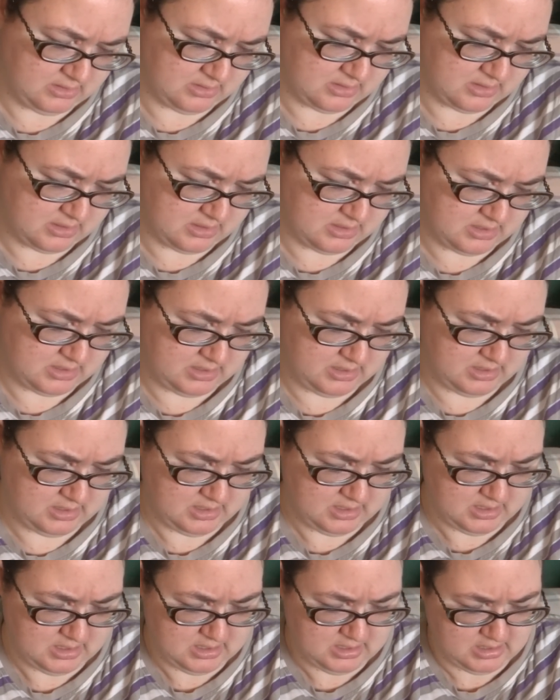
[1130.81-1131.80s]
on
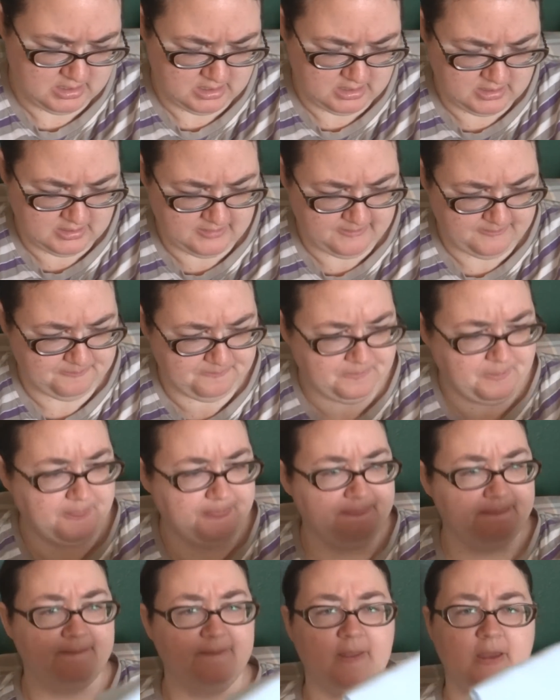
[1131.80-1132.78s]

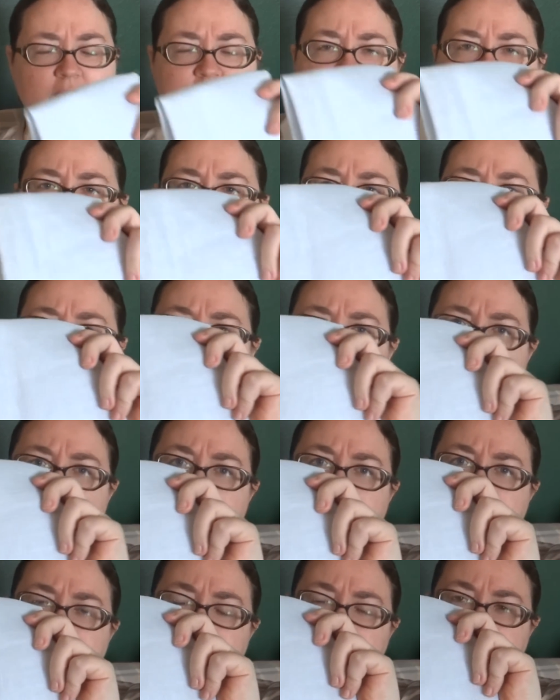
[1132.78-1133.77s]
ice
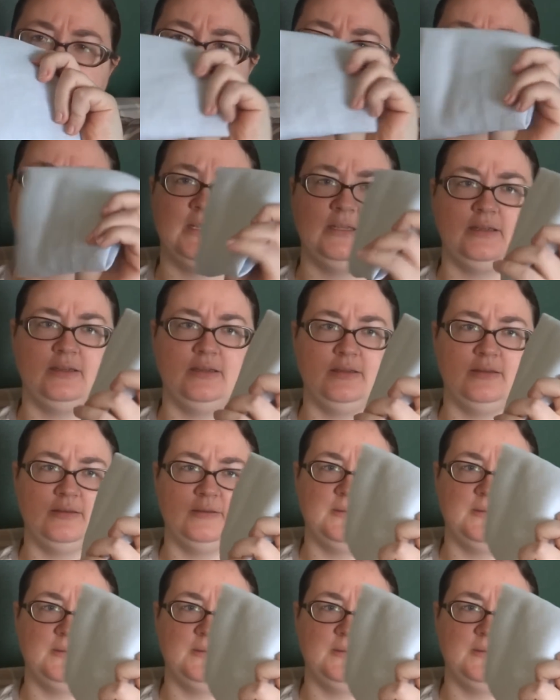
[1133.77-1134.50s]
blue linen.